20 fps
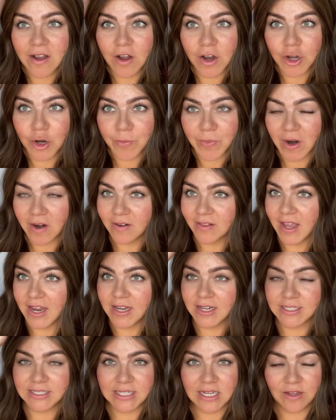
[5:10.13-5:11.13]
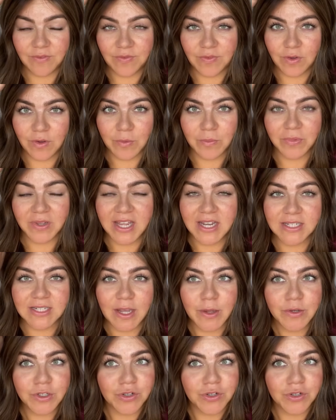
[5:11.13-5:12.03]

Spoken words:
on your part line and seeing if you can blend it.